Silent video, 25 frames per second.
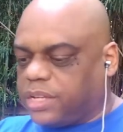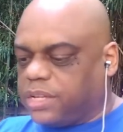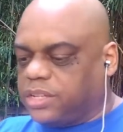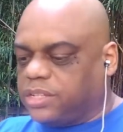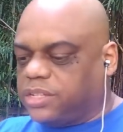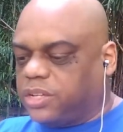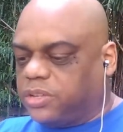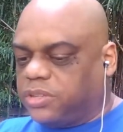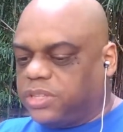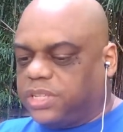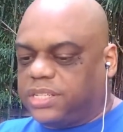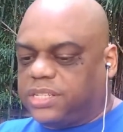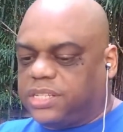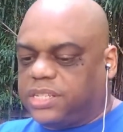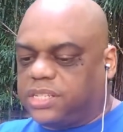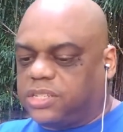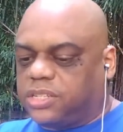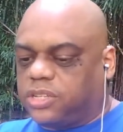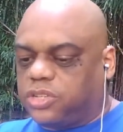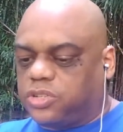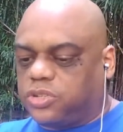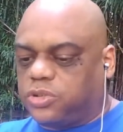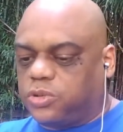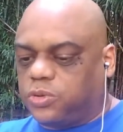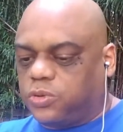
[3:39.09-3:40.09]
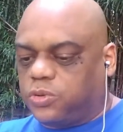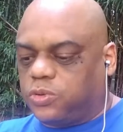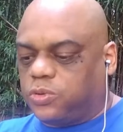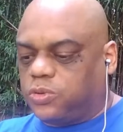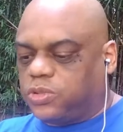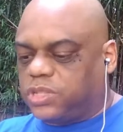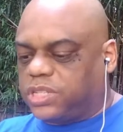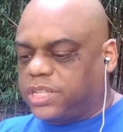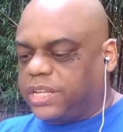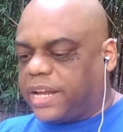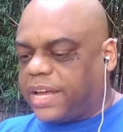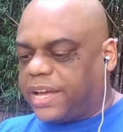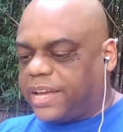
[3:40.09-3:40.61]
So this is the tools
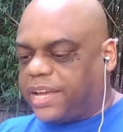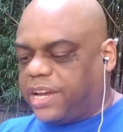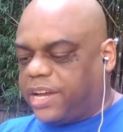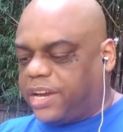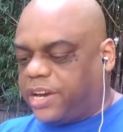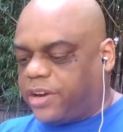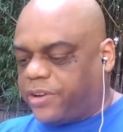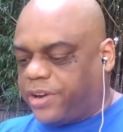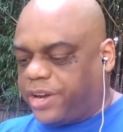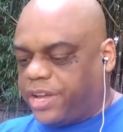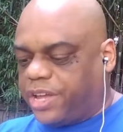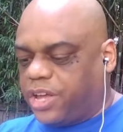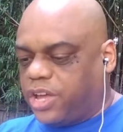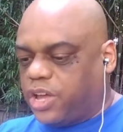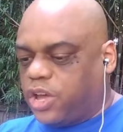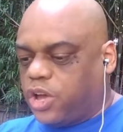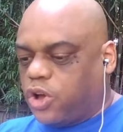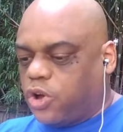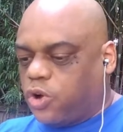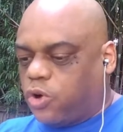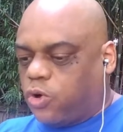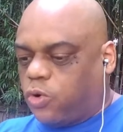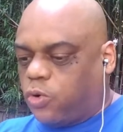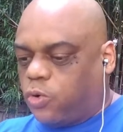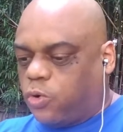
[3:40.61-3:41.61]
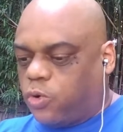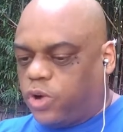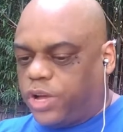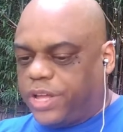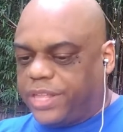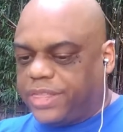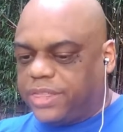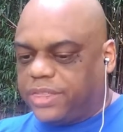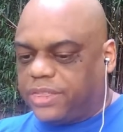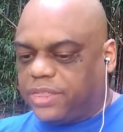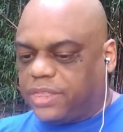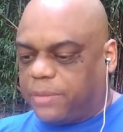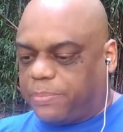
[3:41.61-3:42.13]
that I carry
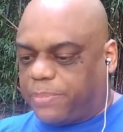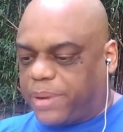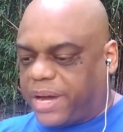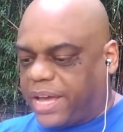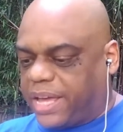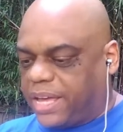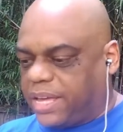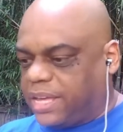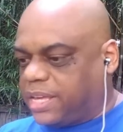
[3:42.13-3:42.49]
on the bike.